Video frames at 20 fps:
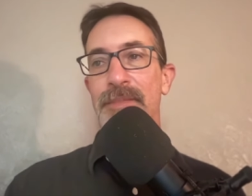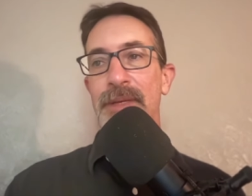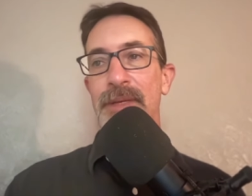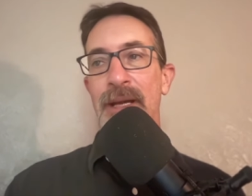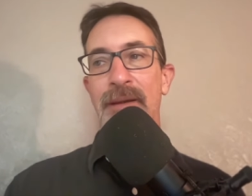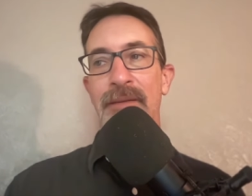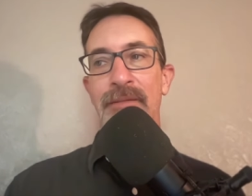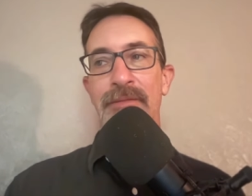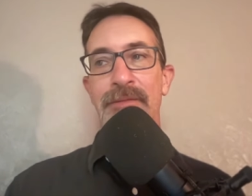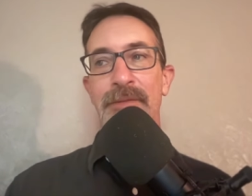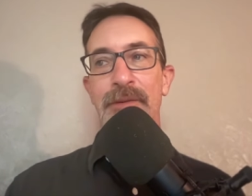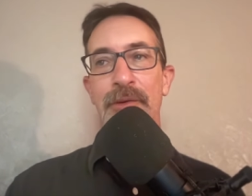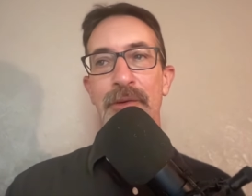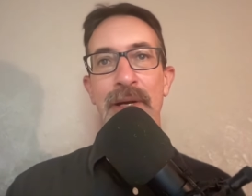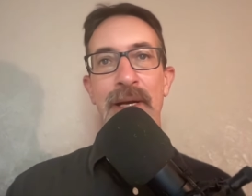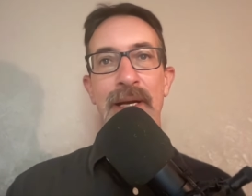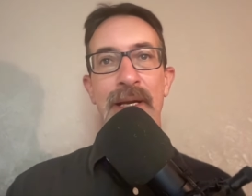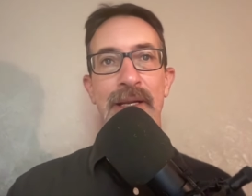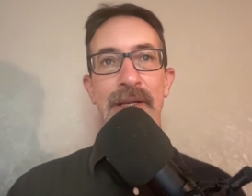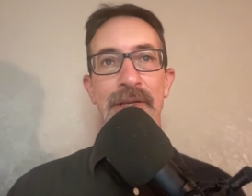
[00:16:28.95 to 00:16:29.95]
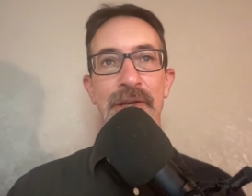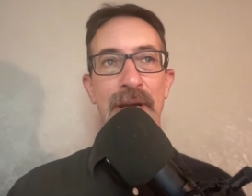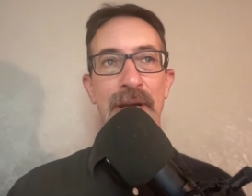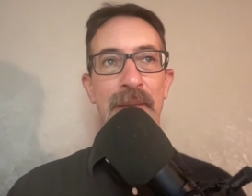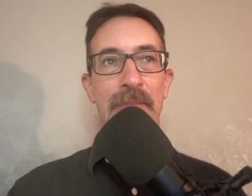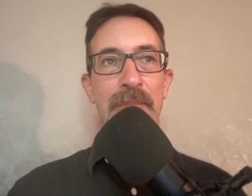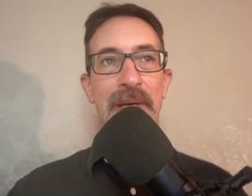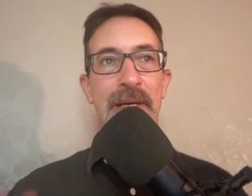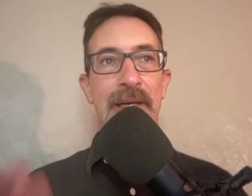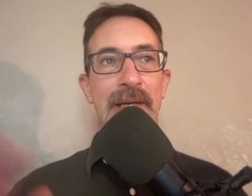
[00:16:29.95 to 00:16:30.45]
kind of created
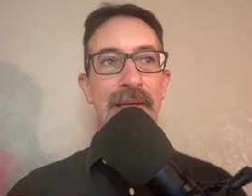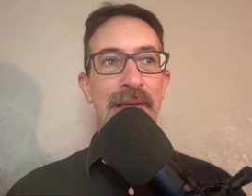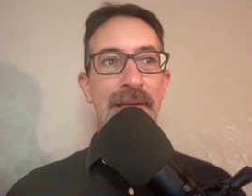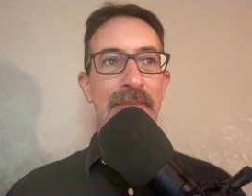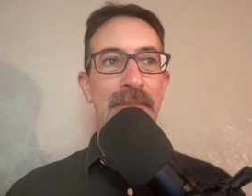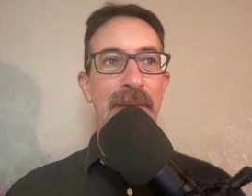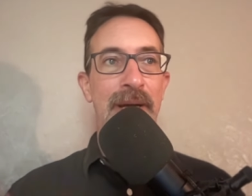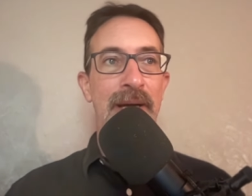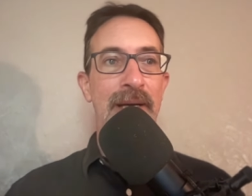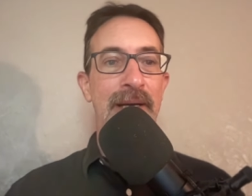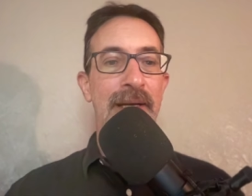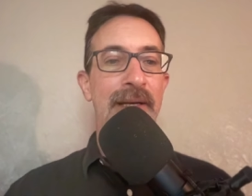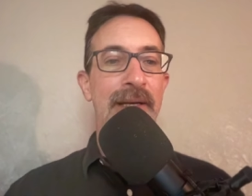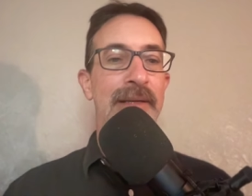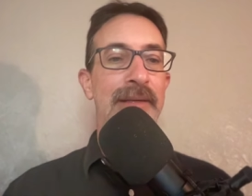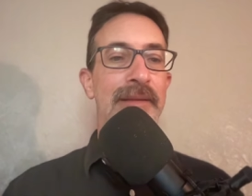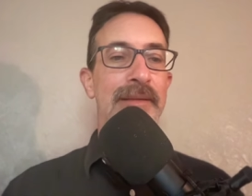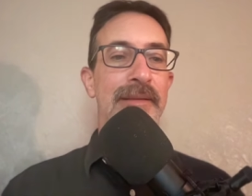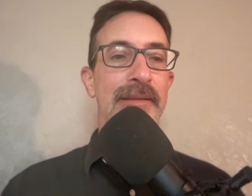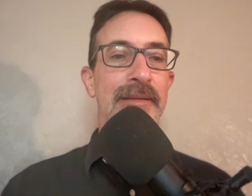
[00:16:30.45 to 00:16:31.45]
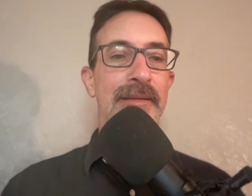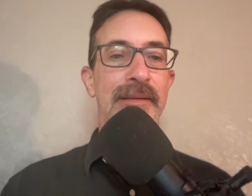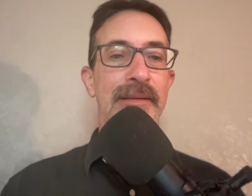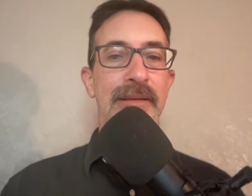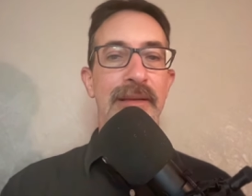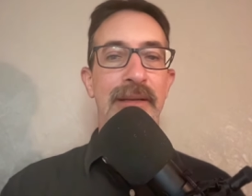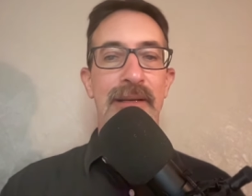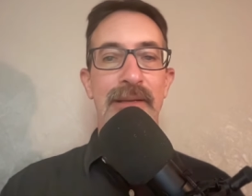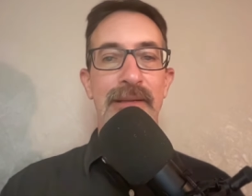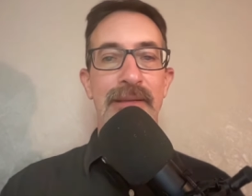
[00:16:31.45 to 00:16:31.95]
champion by
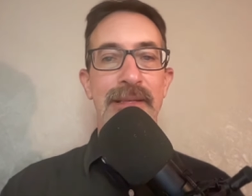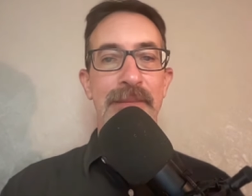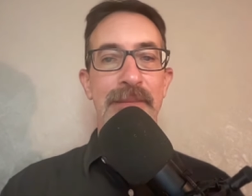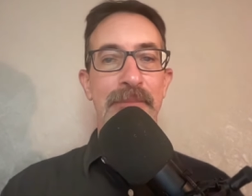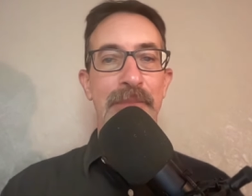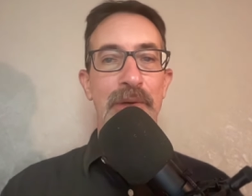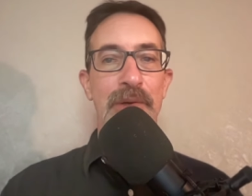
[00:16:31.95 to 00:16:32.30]
uh, Tim